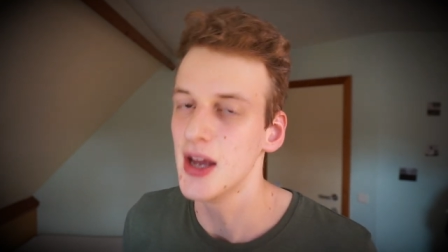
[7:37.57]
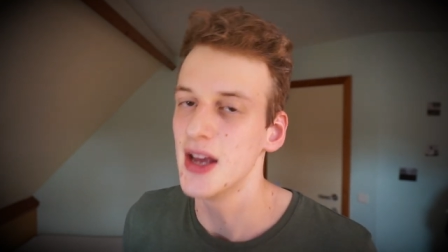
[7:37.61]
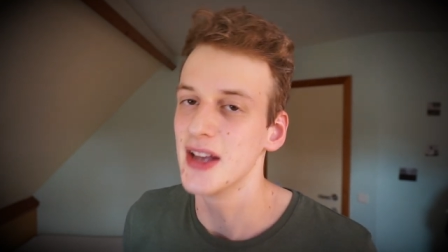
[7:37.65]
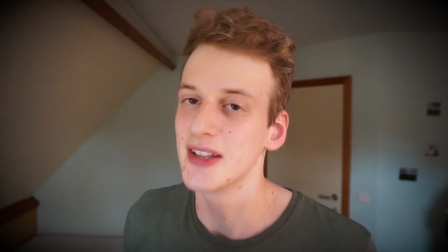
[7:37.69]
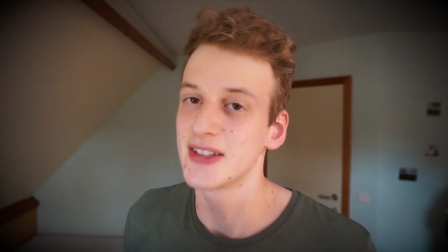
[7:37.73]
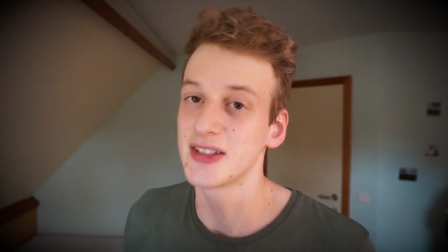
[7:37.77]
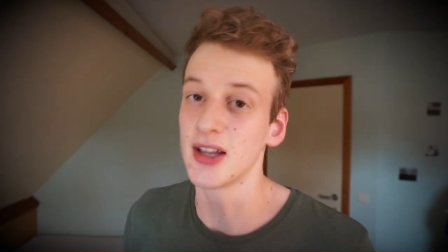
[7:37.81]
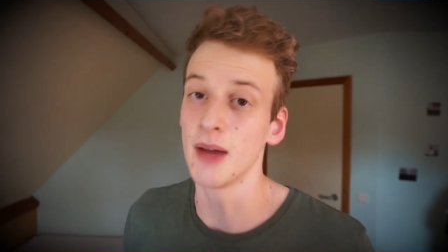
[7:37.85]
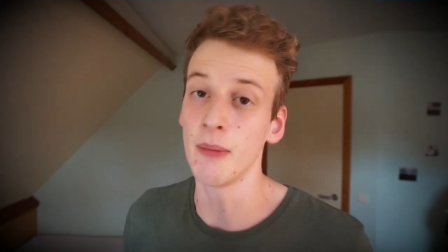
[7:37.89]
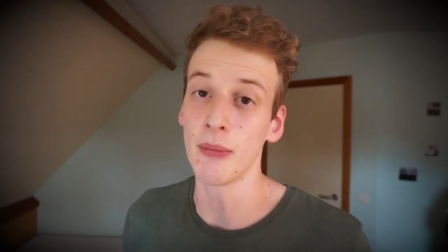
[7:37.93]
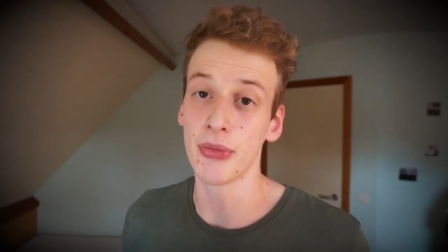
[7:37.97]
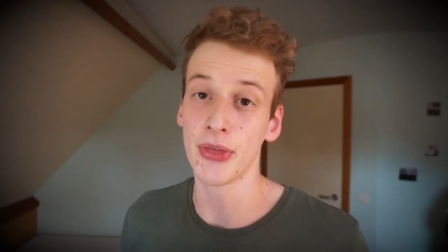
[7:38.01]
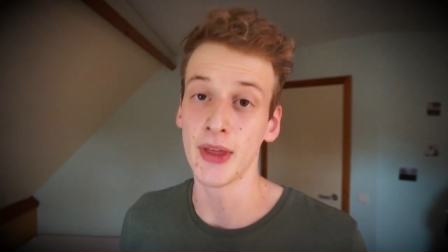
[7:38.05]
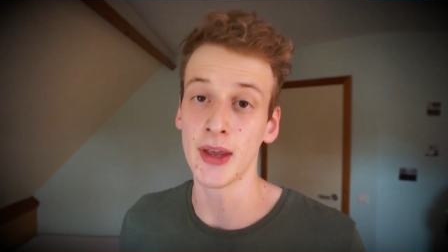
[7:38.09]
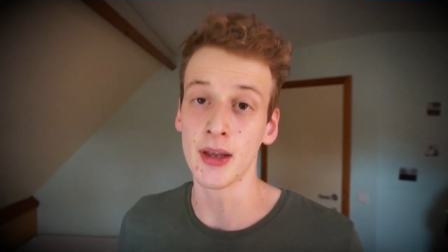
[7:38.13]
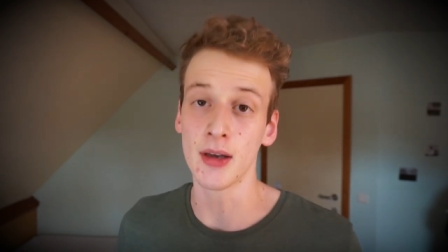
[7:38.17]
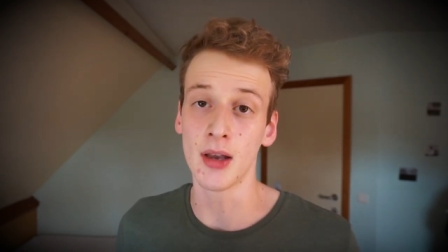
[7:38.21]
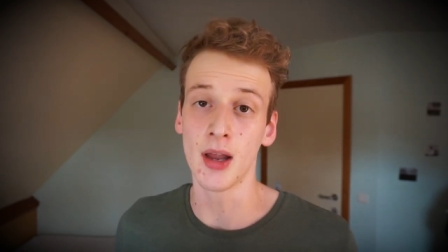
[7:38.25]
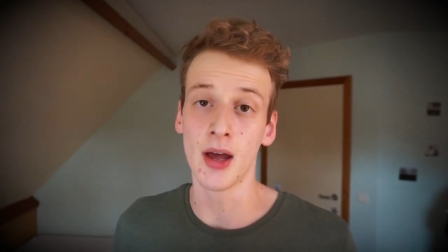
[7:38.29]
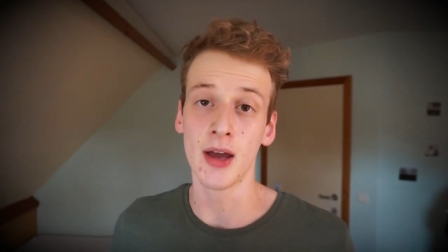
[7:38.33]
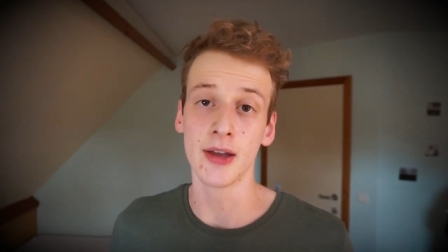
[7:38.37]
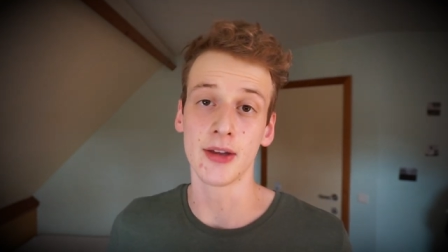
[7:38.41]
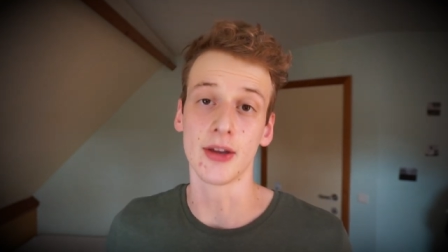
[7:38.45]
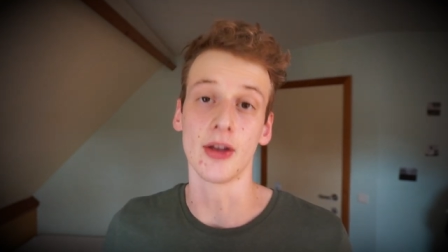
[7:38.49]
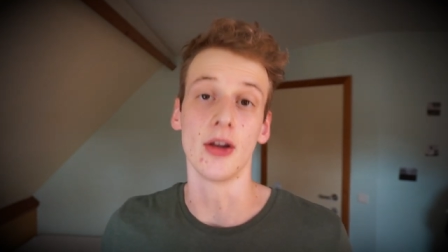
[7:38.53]
something
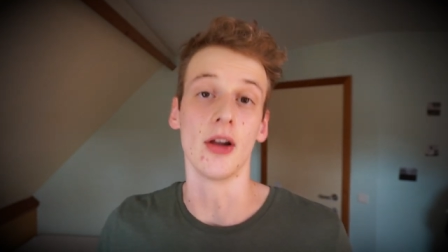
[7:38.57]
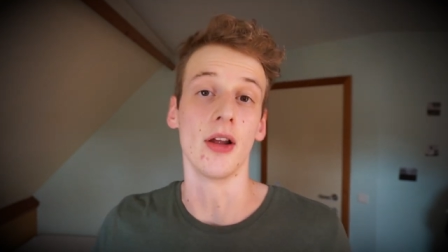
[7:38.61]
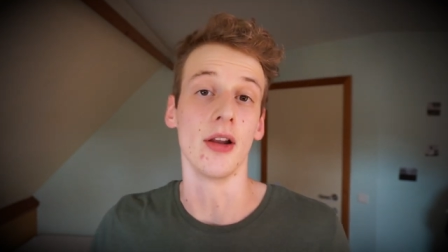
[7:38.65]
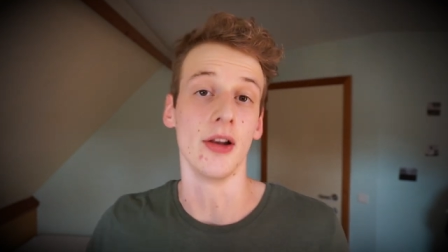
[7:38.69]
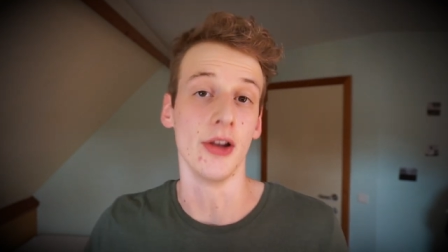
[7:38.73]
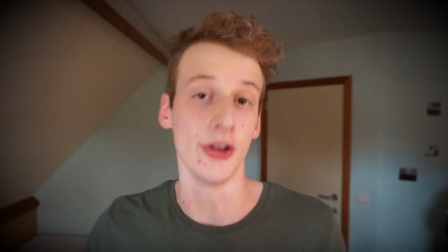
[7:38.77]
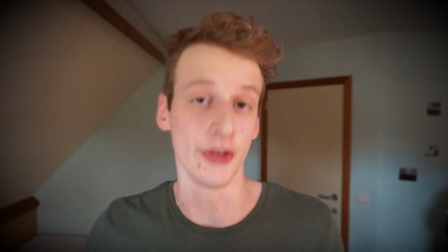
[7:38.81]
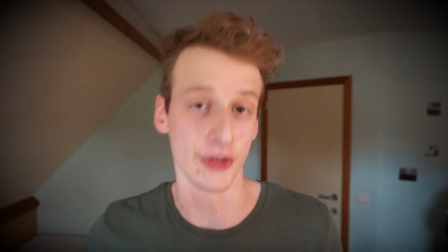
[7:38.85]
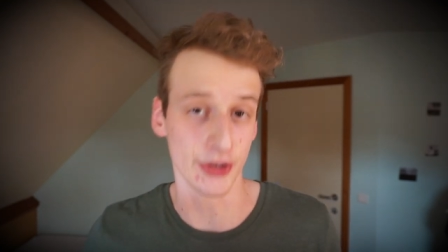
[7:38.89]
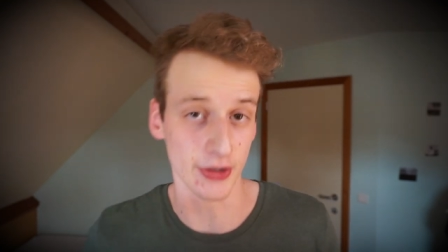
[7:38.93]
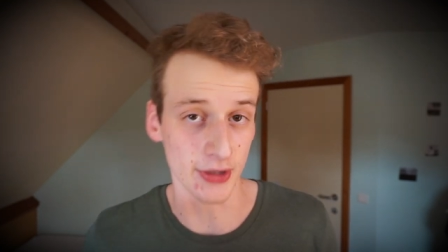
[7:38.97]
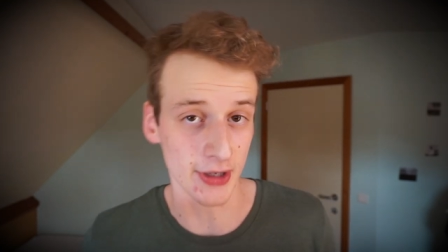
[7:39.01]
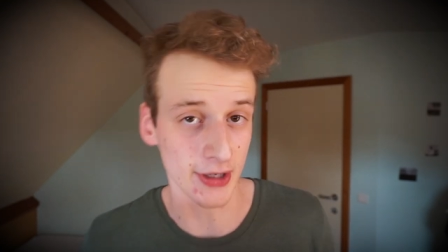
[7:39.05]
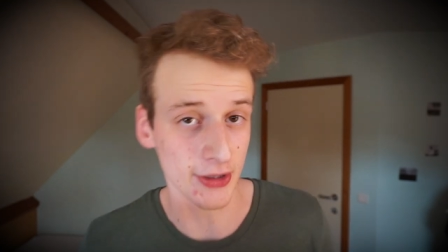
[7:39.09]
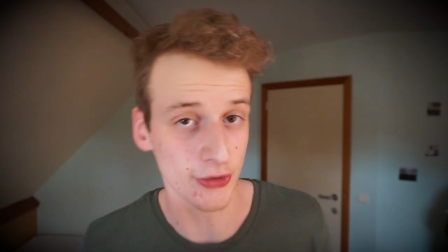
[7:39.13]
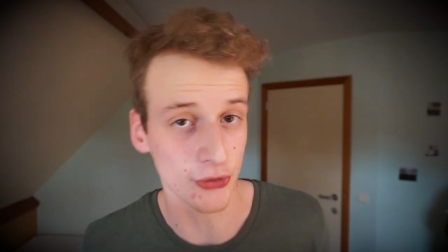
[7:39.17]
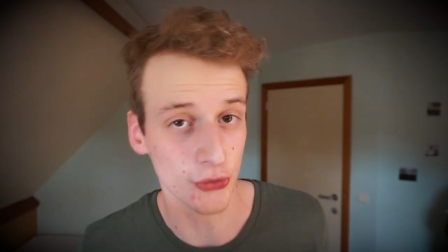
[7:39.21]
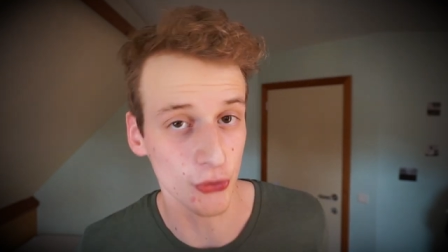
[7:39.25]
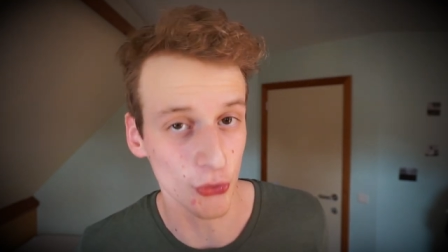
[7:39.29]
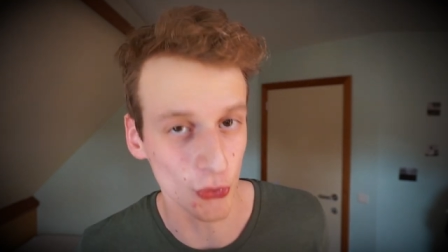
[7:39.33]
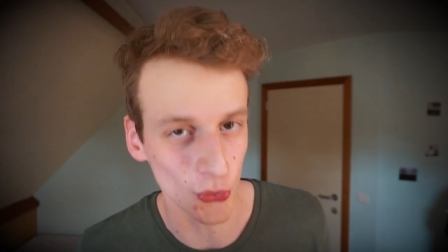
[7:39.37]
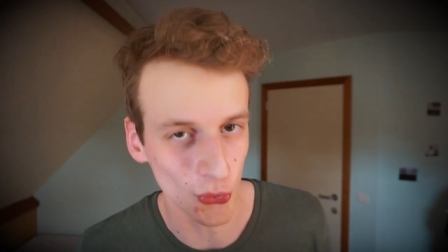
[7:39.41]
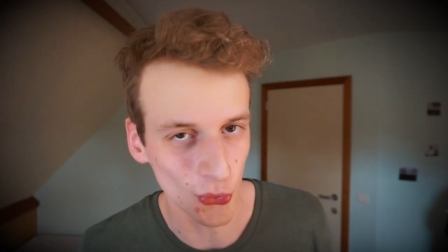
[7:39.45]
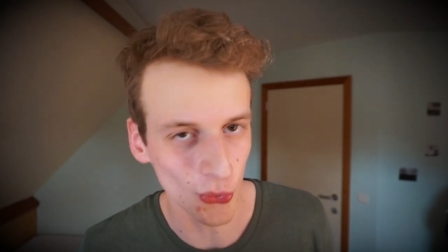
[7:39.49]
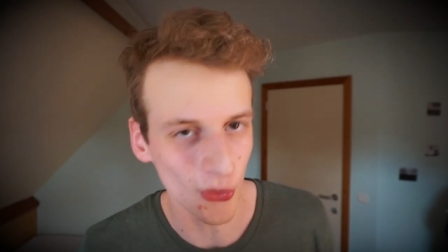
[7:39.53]
like listening
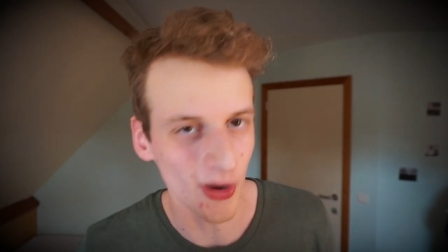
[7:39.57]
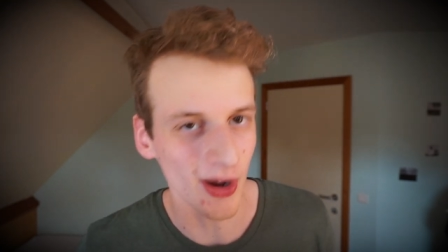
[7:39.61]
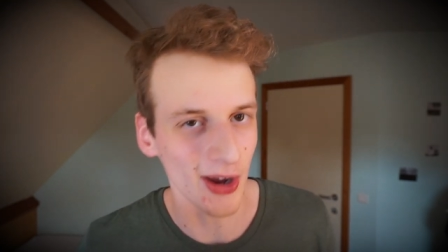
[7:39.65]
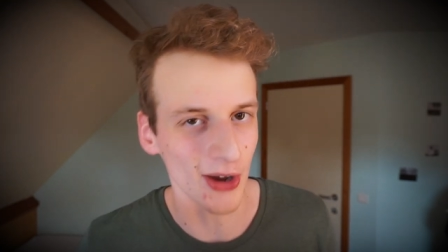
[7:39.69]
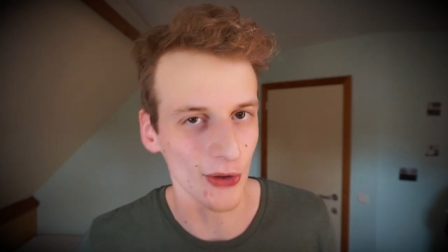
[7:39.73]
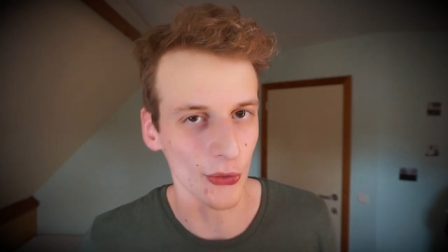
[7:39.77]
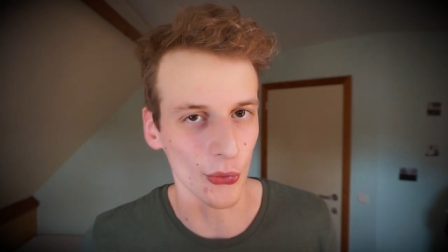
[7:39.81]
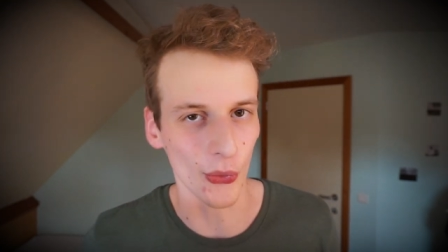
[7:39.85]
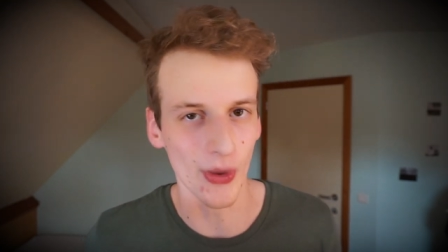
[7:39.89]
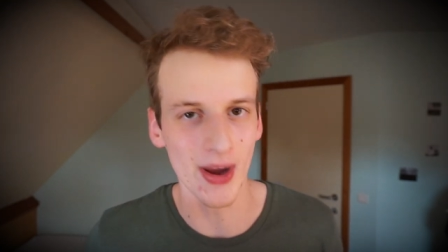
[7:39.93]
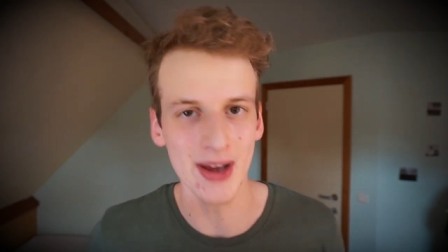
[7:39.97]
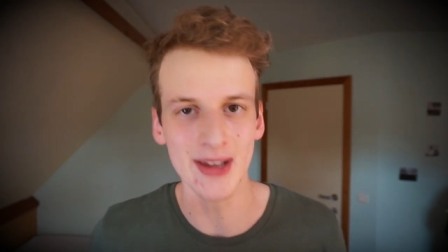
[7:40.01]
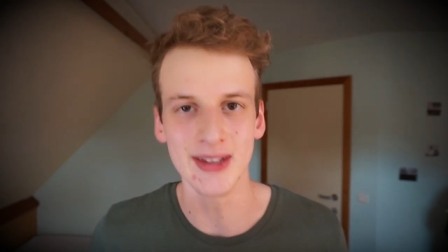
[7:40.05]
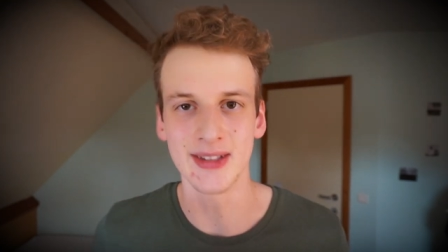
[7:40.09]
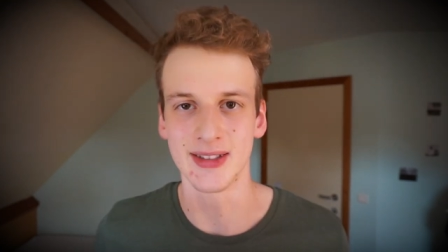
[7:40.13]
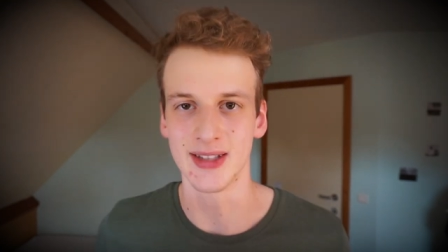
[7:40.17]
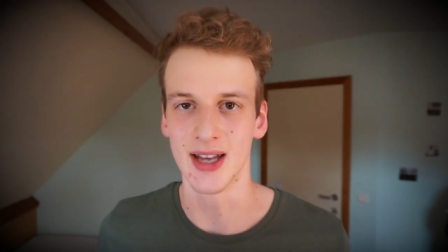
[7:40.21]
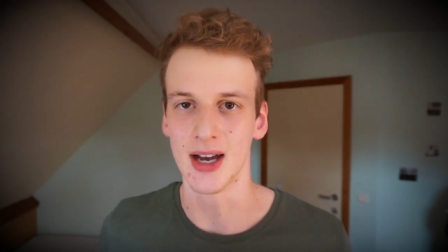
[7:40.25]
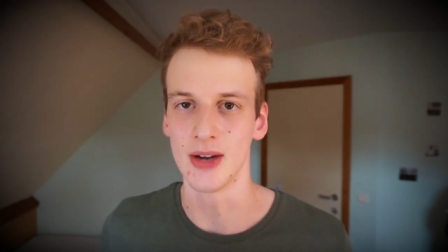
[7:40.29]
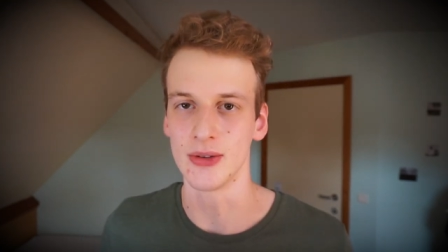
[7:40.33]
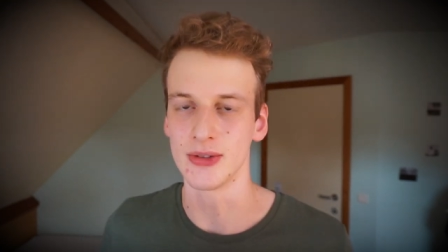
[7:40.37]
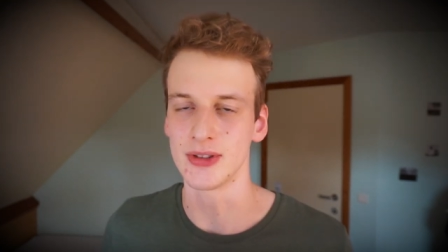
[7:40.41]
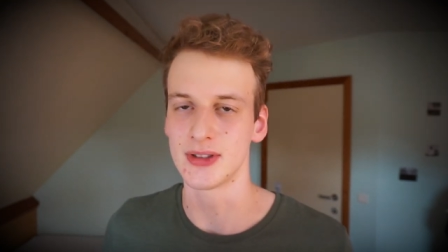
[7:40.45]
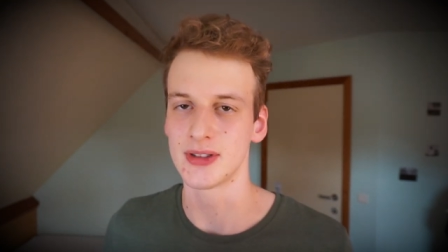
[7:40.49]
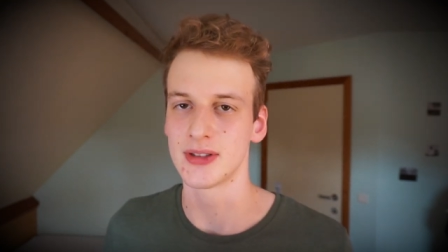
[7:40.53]
to rain
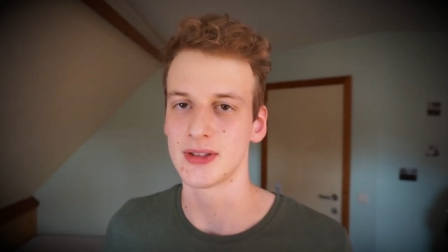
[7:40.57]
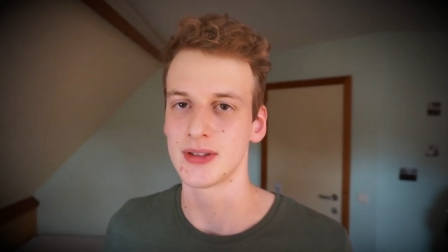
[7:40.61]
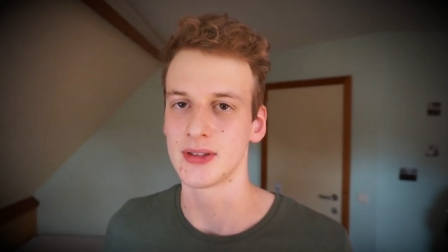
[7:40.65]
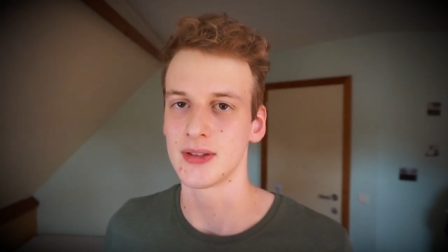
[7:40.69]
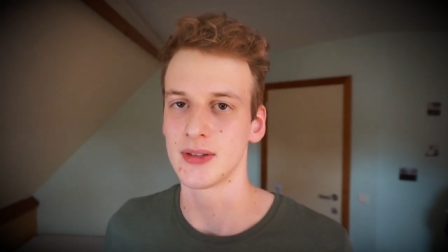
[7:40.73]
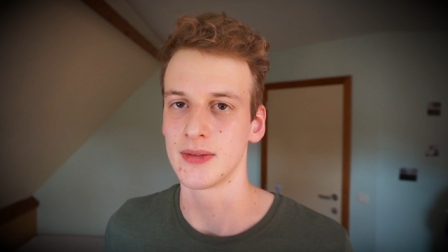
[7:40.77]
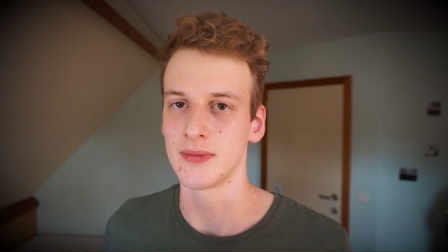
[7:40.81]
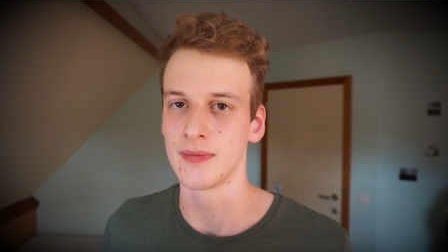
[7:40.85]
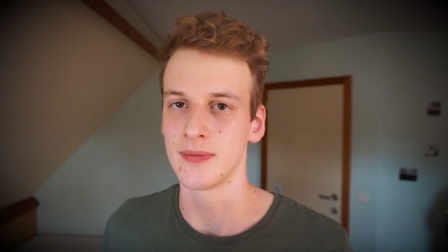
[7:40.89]
sounds.